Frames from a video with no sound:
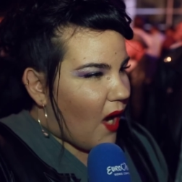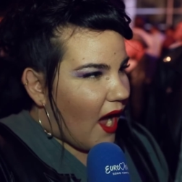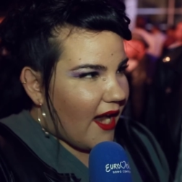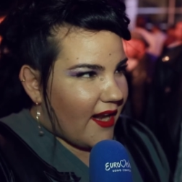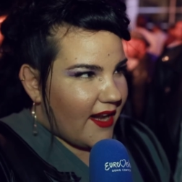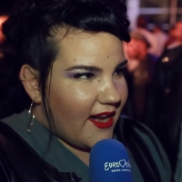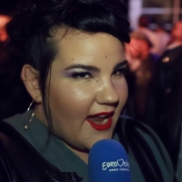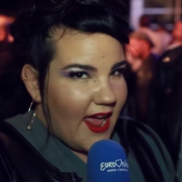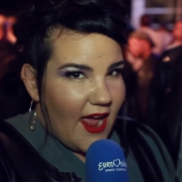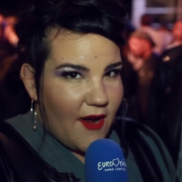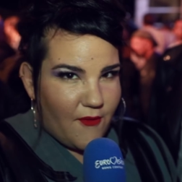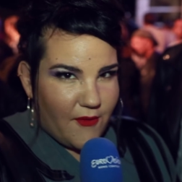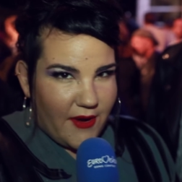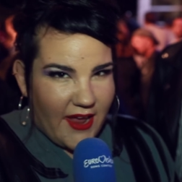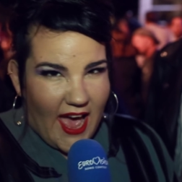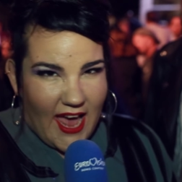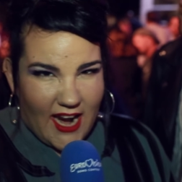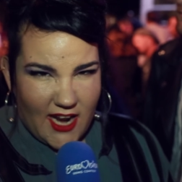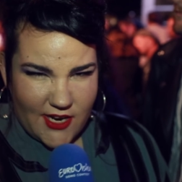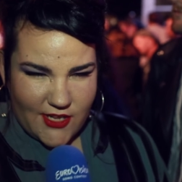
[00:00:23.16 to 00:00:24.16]
won a
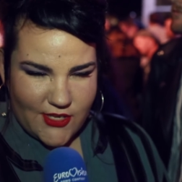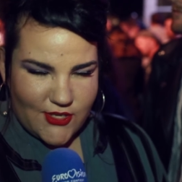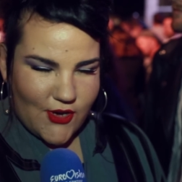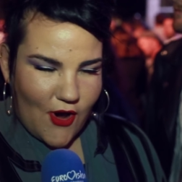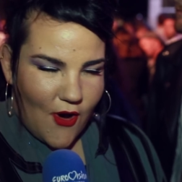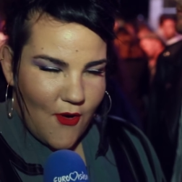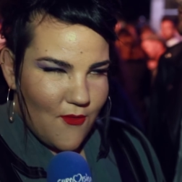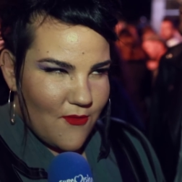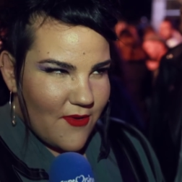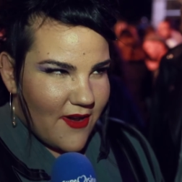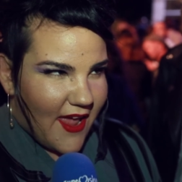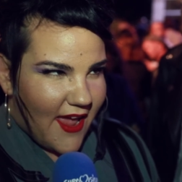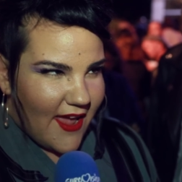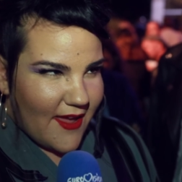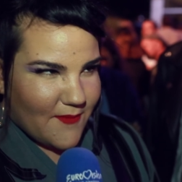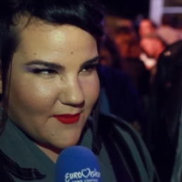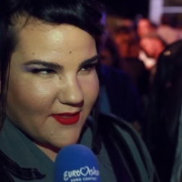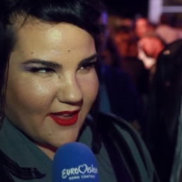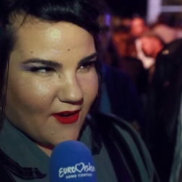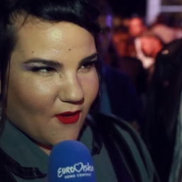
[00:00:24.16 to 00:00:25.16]
reality show
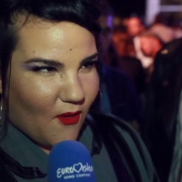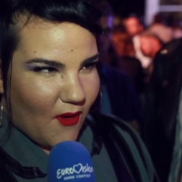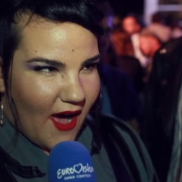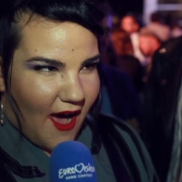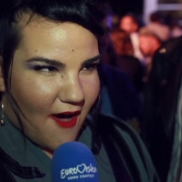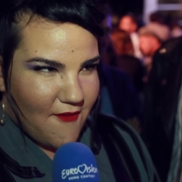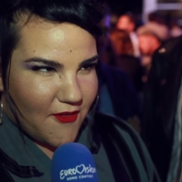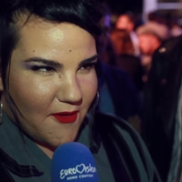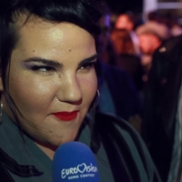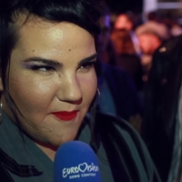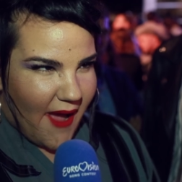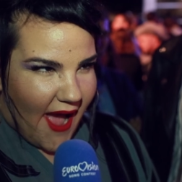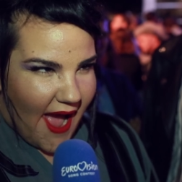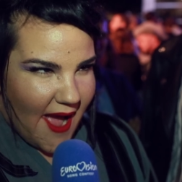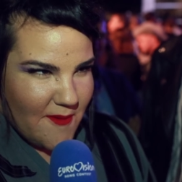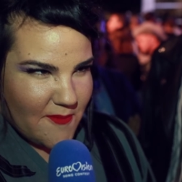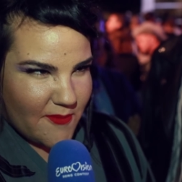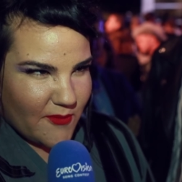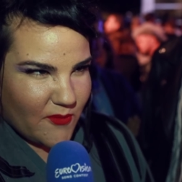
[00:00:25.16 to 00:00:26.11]
named HaKokhav HaBa,